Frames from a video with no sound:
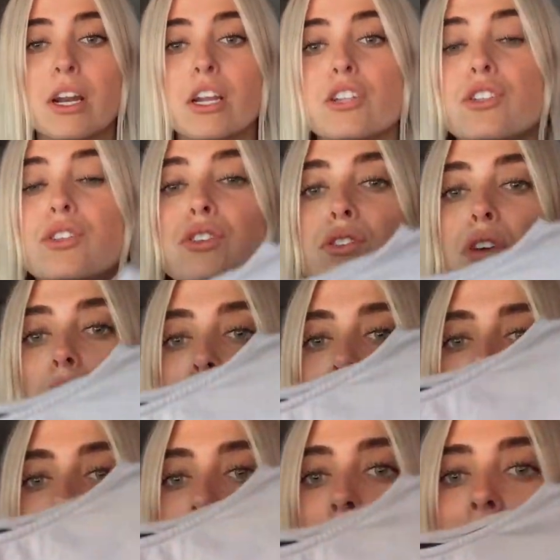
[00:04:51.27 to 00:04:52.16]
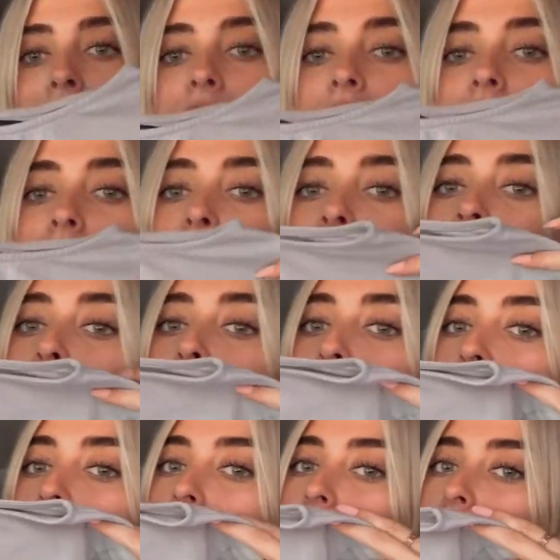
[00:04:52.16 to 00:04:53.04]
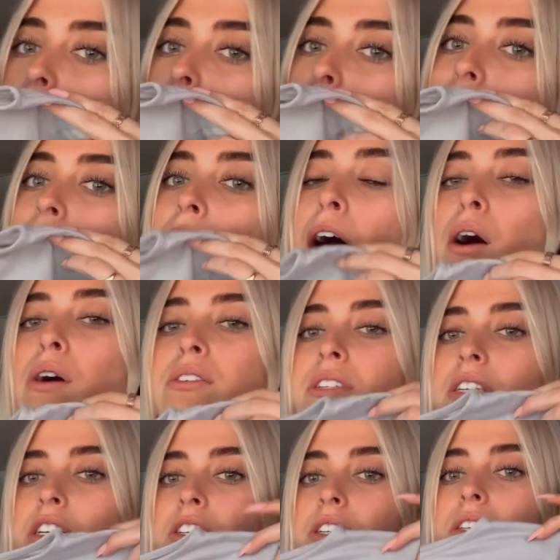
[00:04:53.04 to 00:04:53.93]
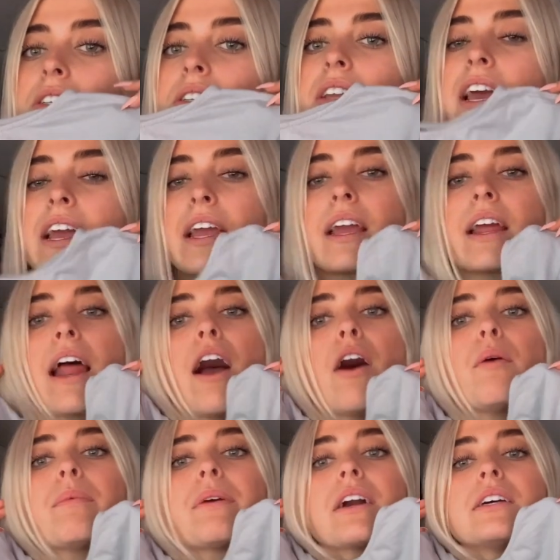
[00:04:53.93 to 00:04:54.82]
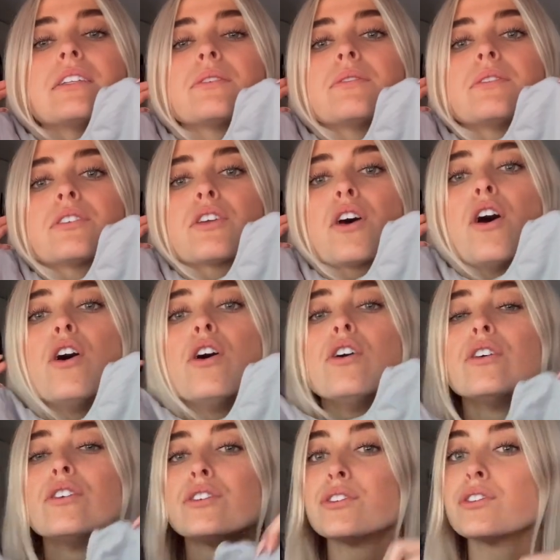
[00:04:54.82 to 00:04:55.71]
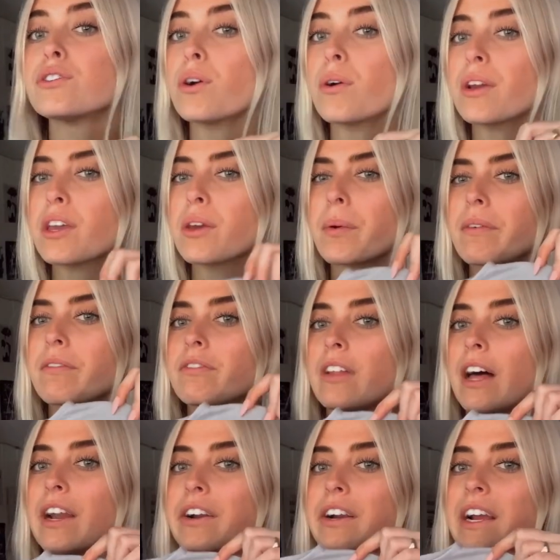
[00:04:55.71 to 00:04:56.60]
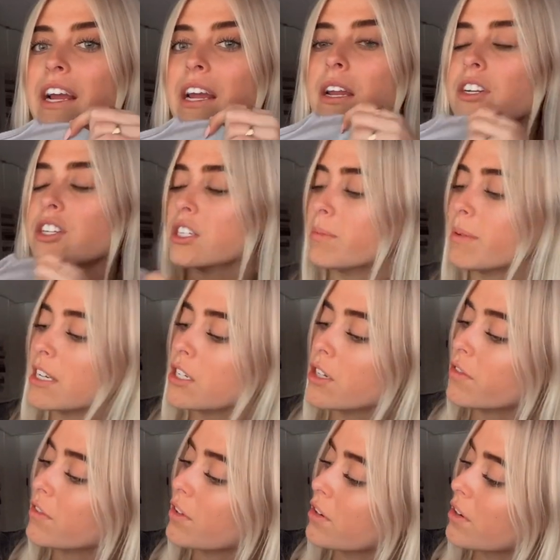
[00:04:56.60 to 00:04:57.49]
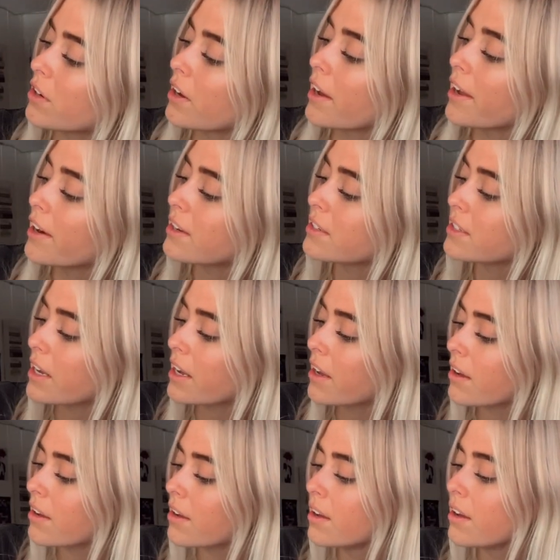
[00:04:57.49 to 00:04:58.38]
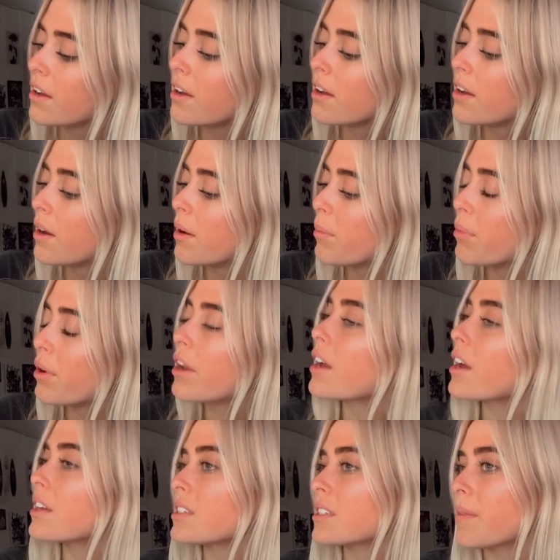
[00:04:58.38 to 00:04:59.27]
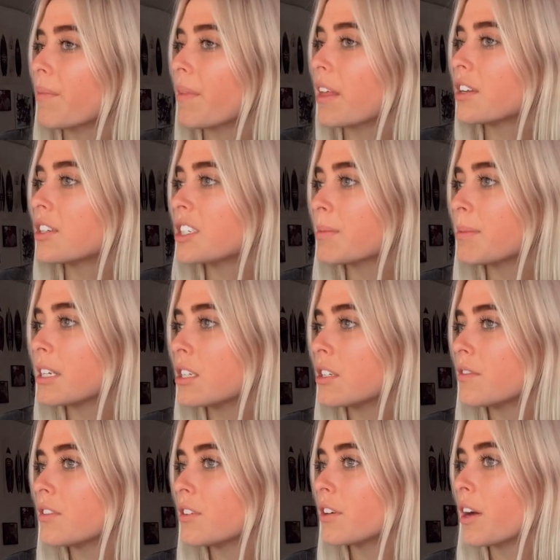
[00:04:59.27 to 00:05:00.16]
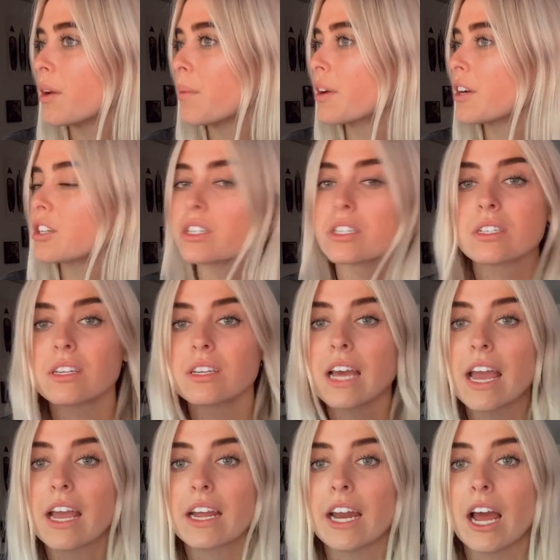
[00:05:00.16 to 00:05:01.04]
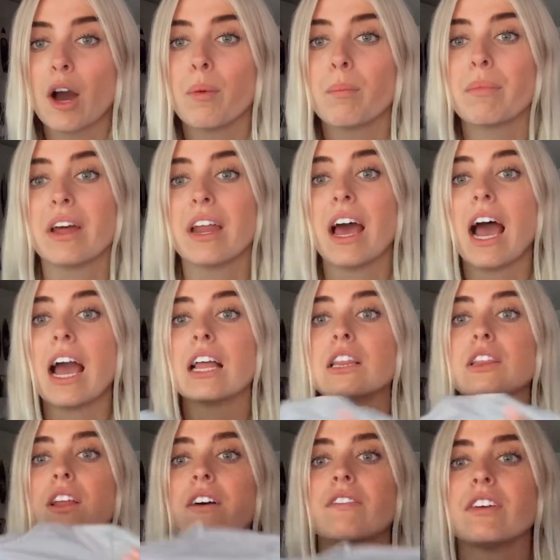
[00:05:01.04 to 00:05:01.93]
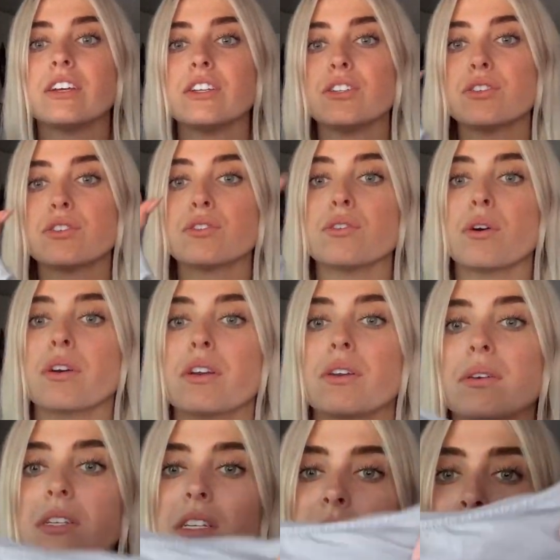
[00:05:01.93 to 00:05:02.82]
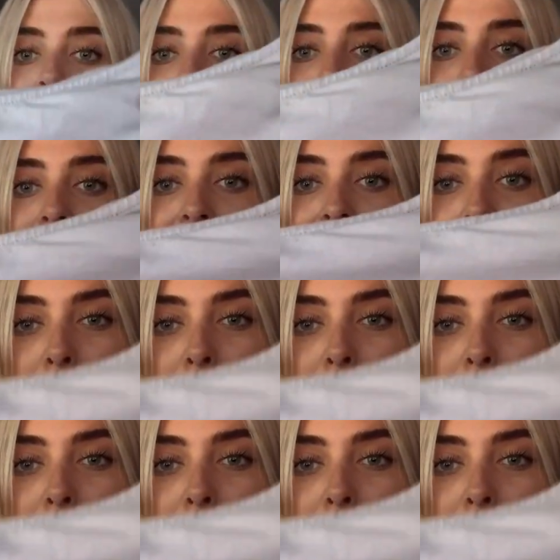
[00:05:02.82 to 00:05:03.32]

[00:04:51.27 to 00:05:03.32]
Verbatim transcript: it's so soft. I literally wore this around my house, like just hanging out because it was so cute and flattering and it just makes you feel good. It's like putting on something that just makes you feel good when you're just hanging out, but I love it. So cute. This is Modern Day